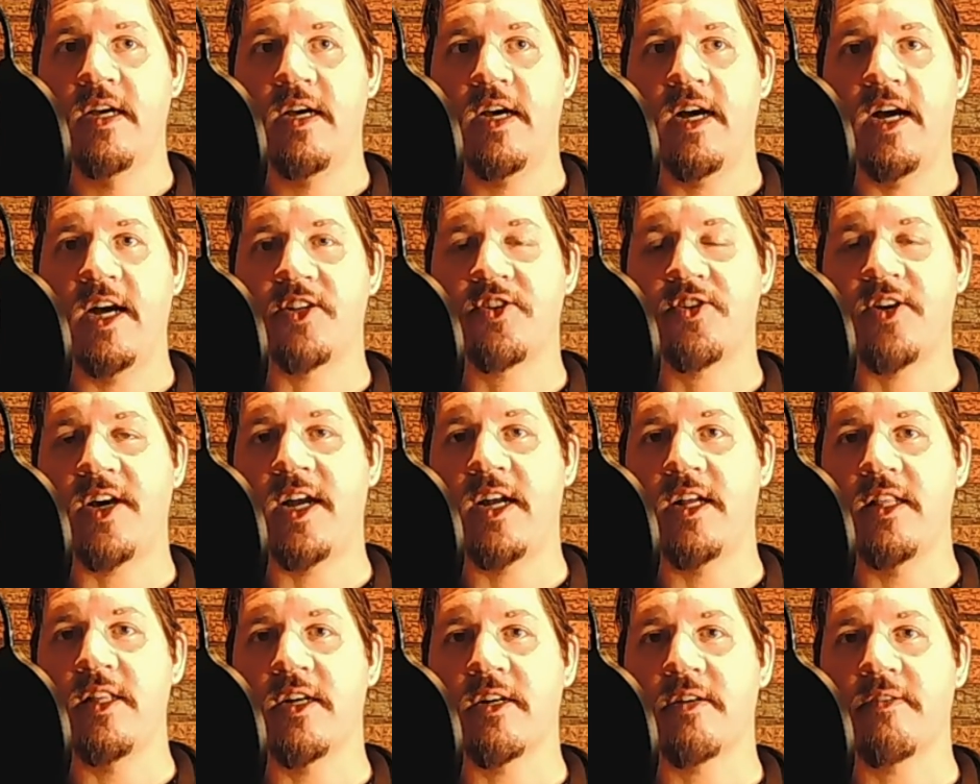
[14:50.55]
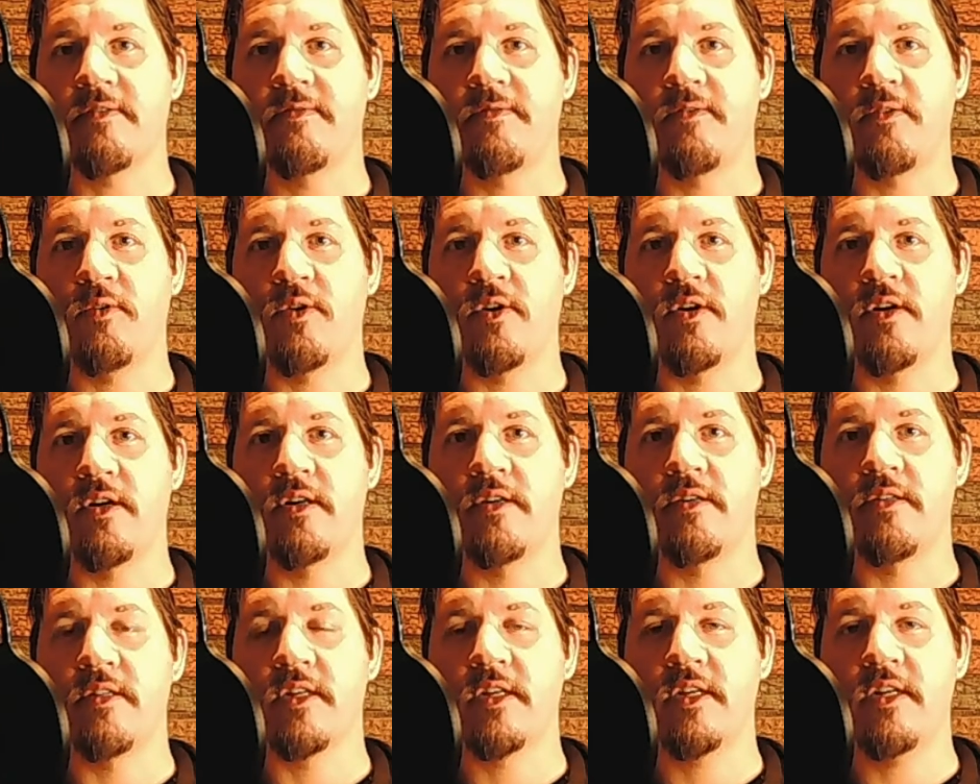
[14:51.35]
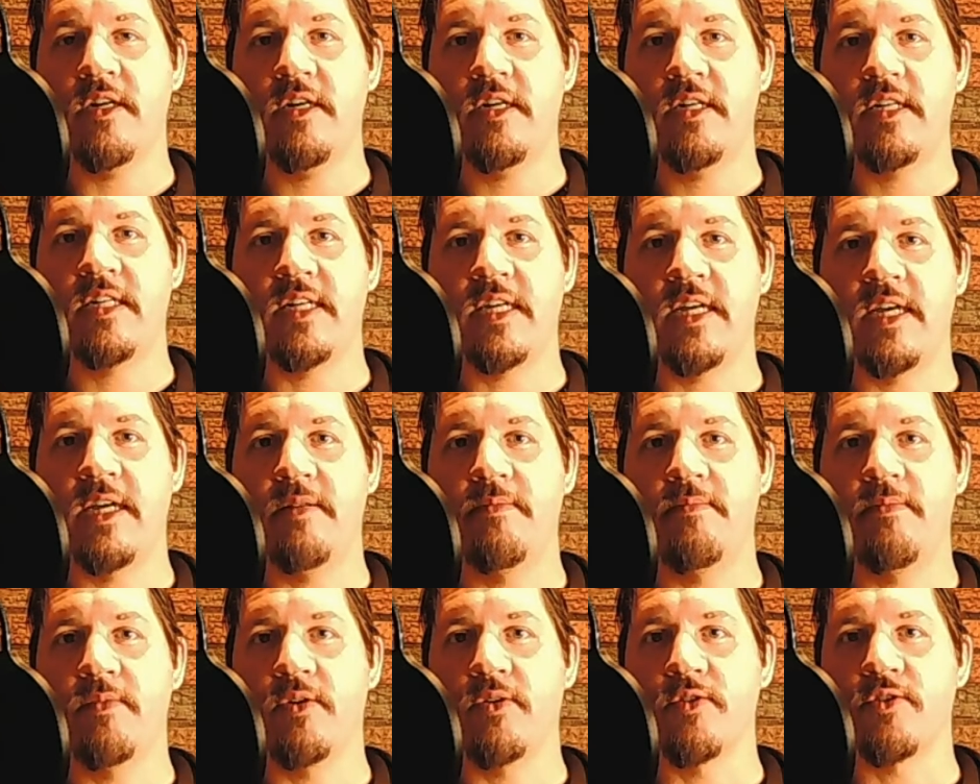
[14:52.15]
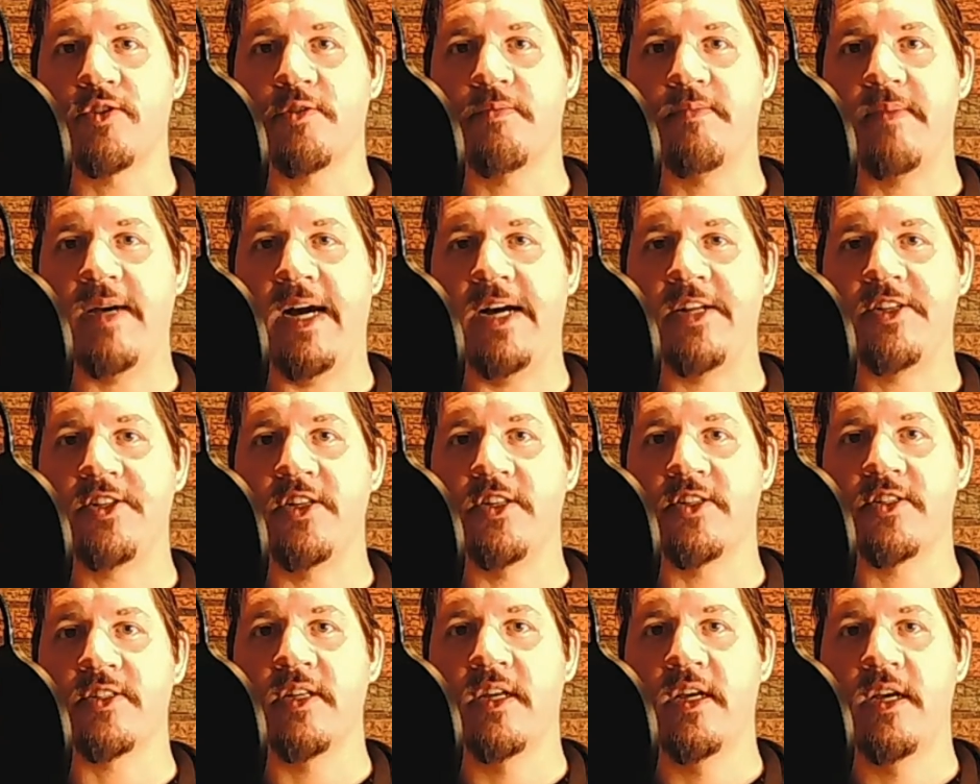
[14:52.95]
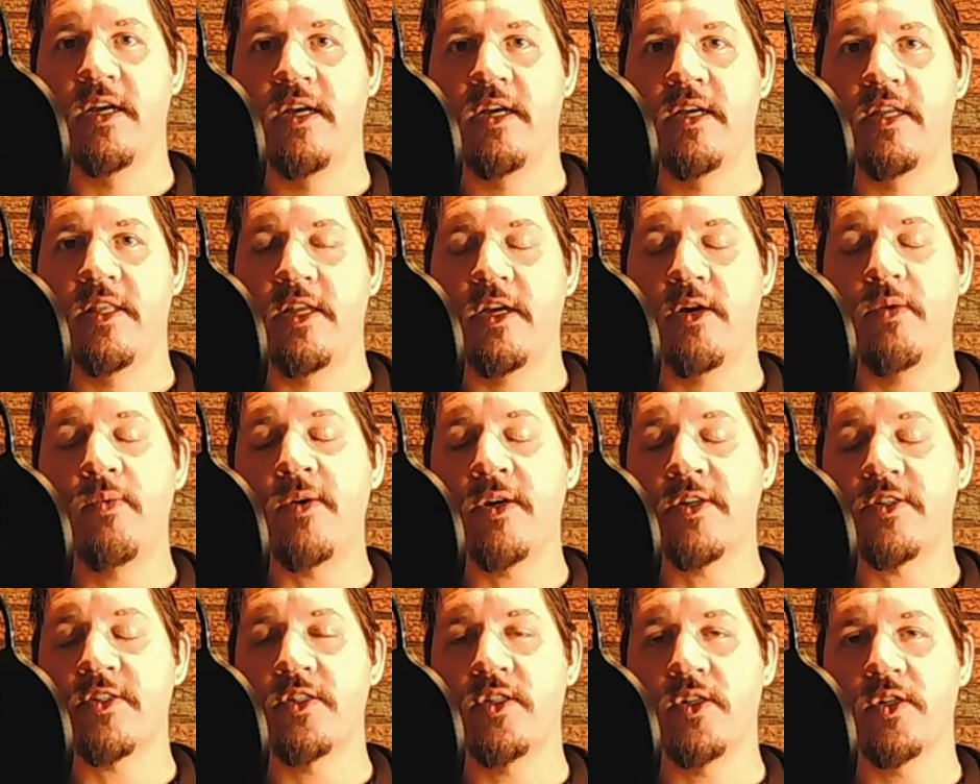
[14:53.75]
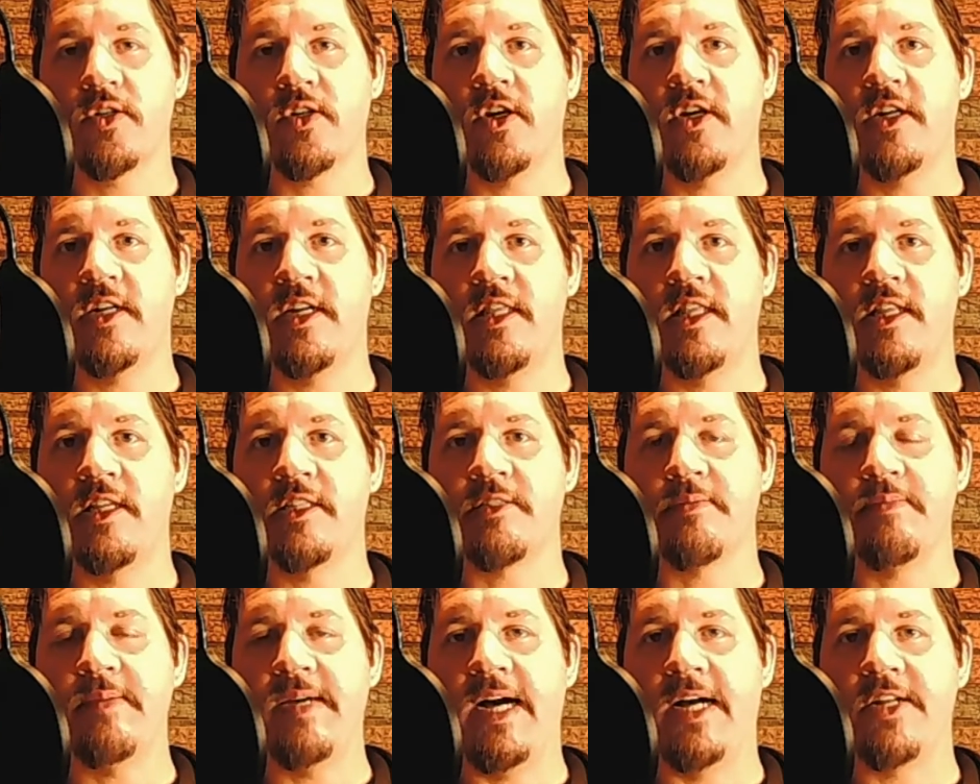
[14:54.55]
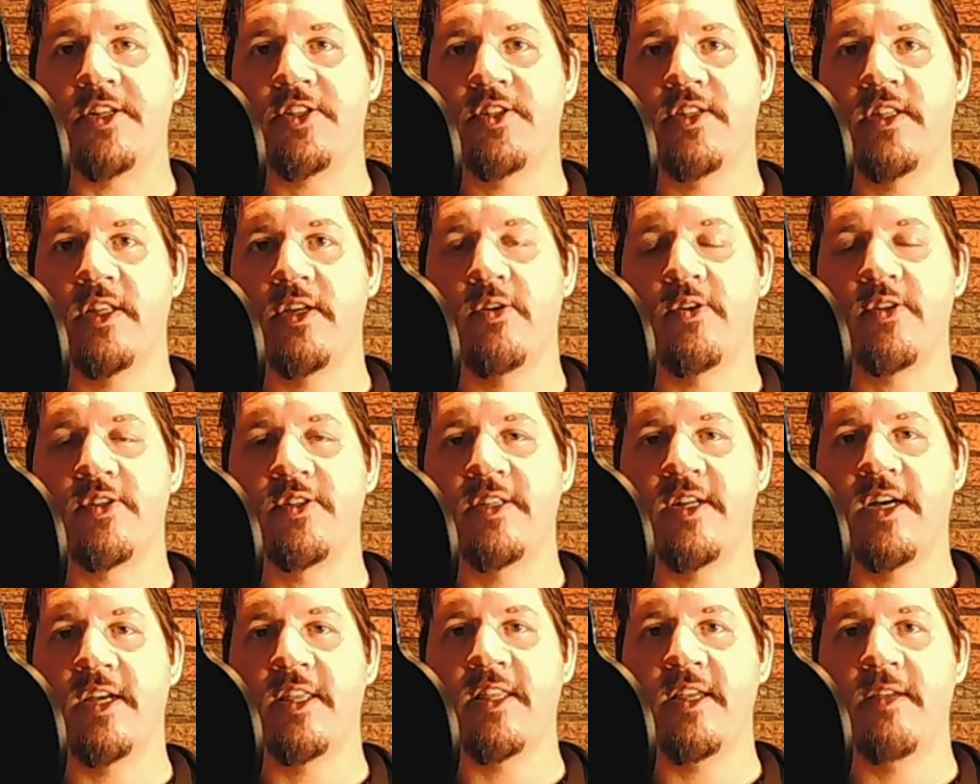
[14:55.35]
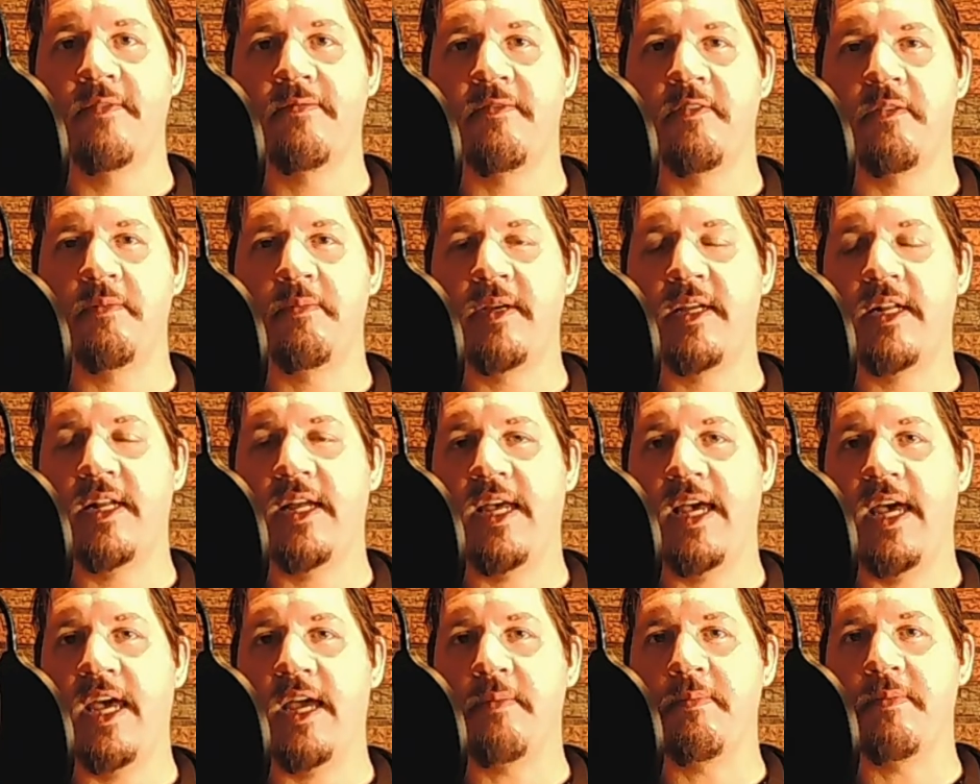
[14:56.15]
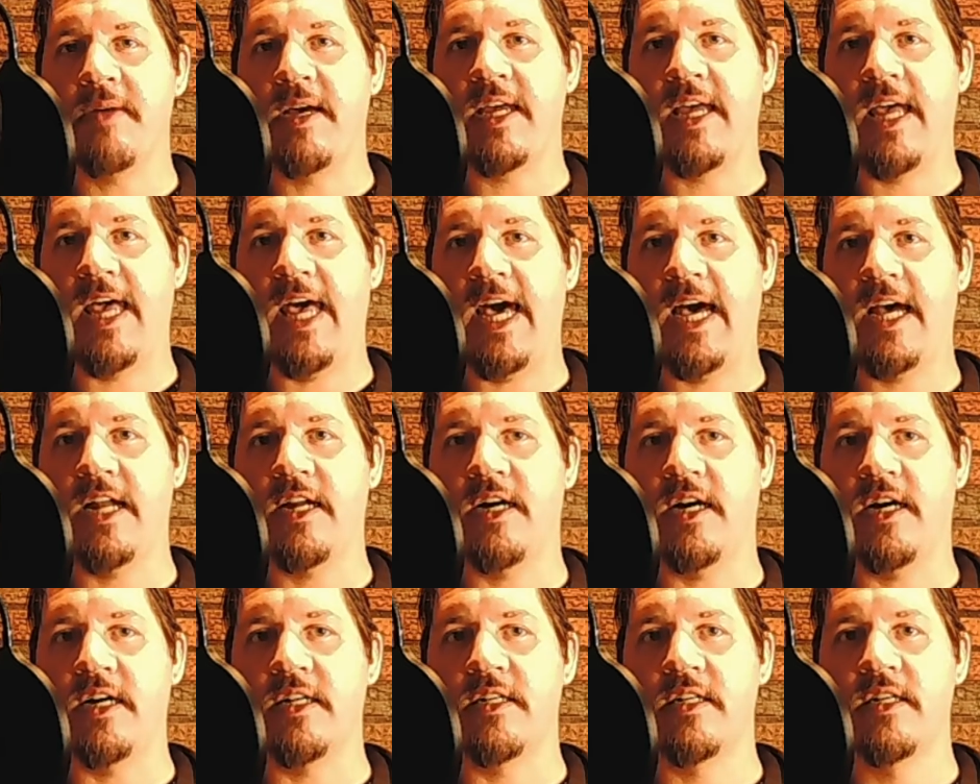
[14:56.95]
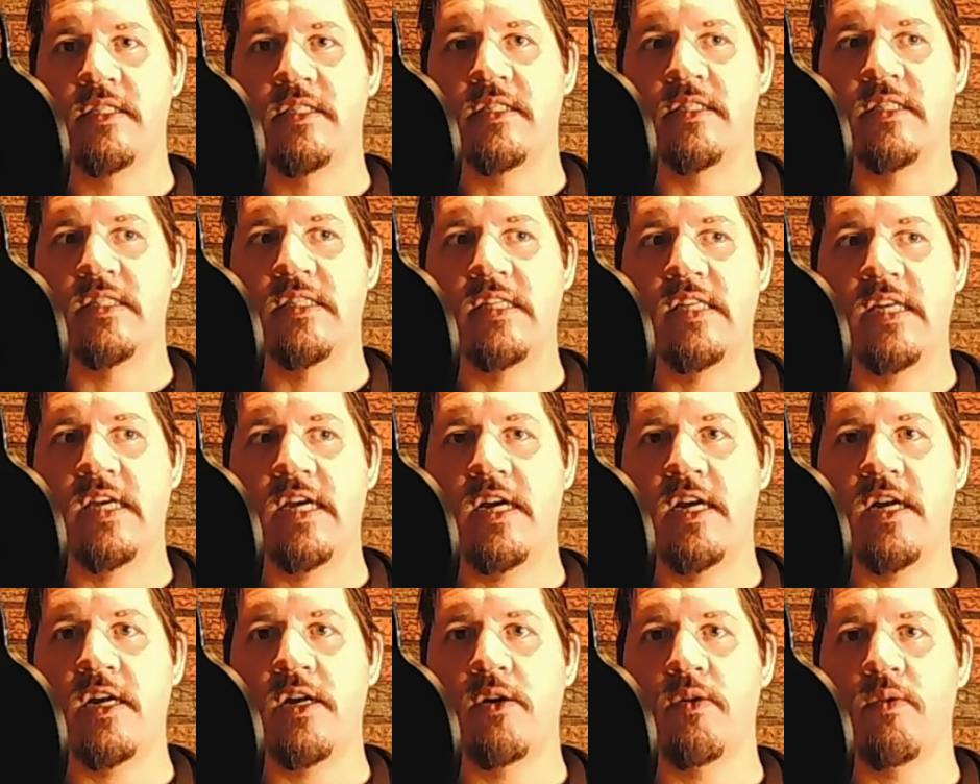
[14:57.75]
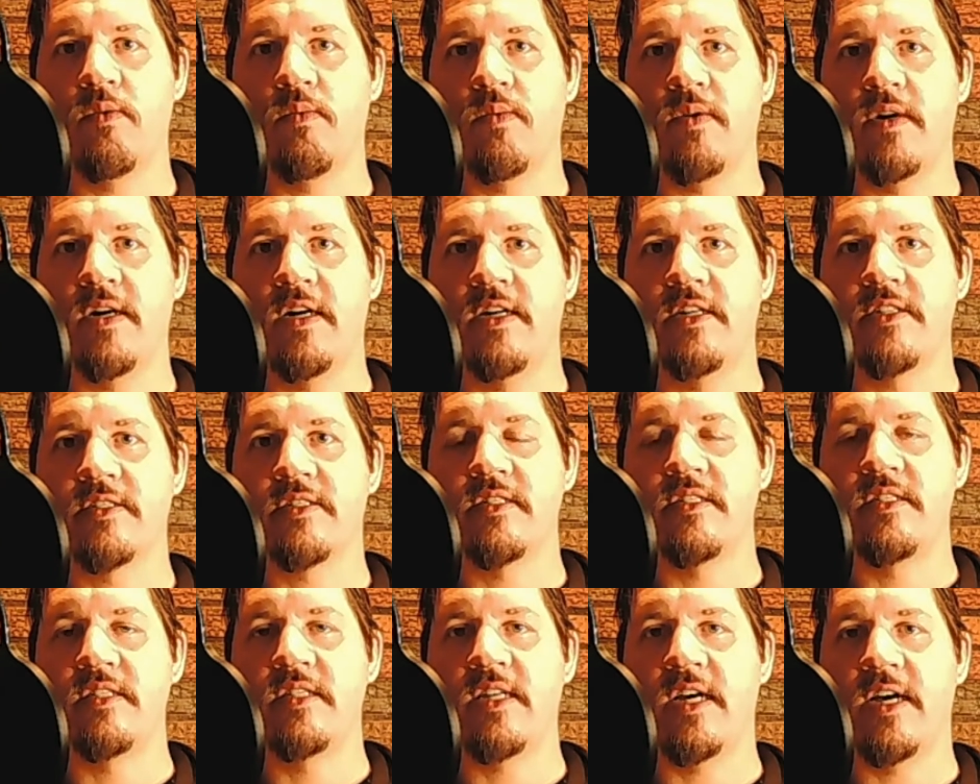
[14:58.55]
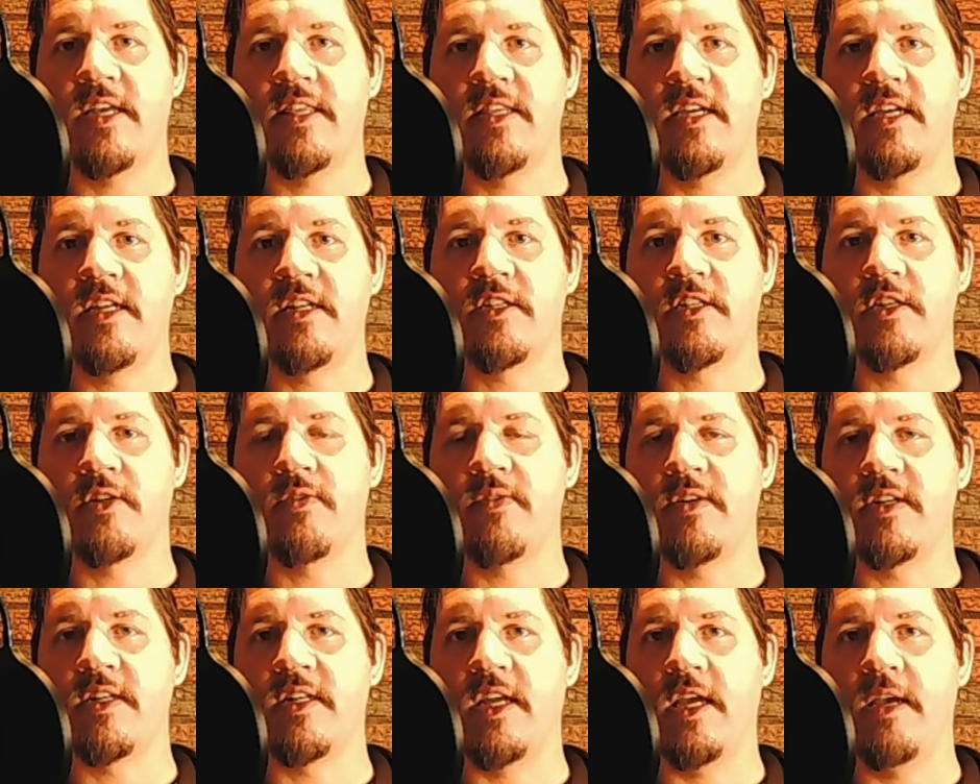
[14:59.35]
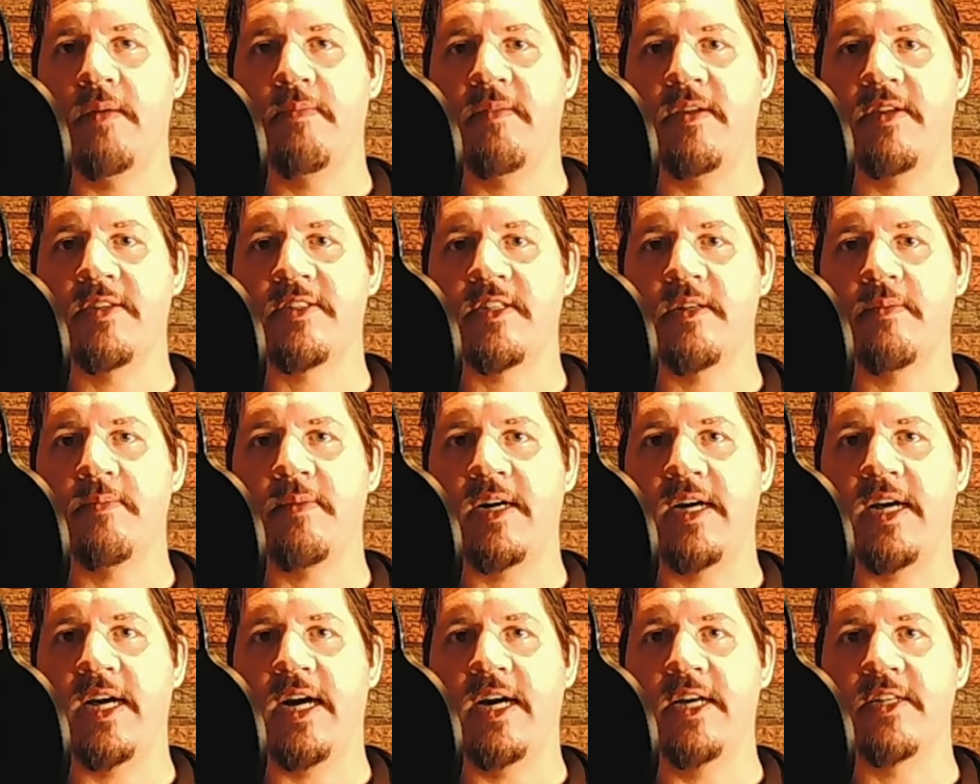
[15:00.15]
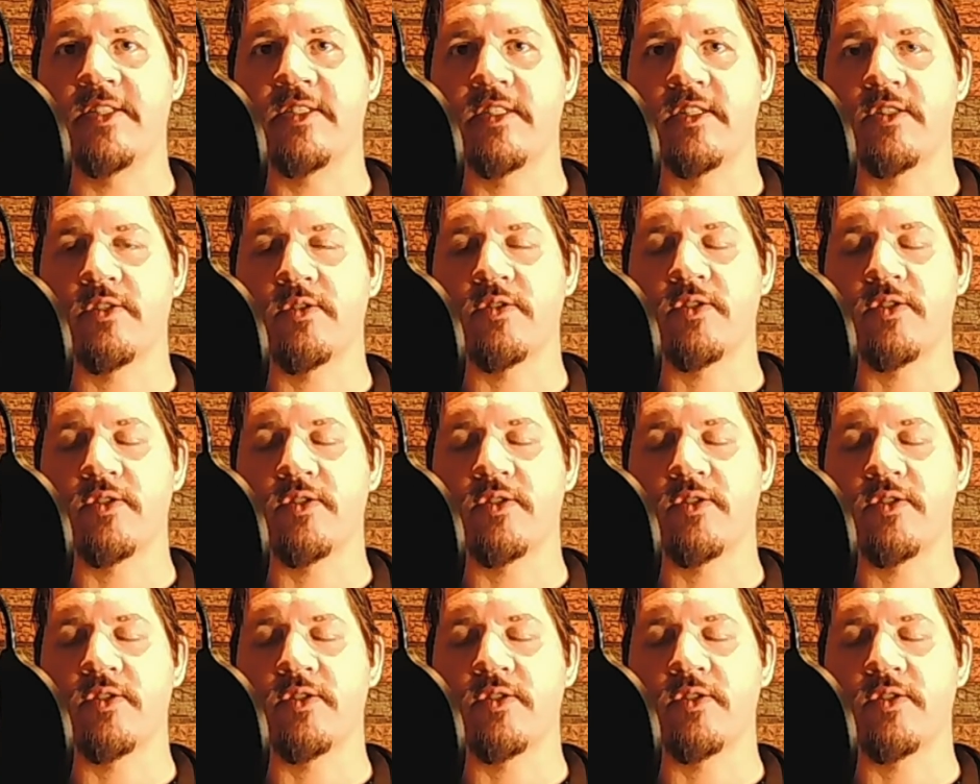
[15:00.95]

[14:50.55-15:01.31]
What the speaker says: I try to look for the good in most matches. There was no good in this match. There was nothing for me to hang my hat on. There was nothing to redeem this in my eyes. This was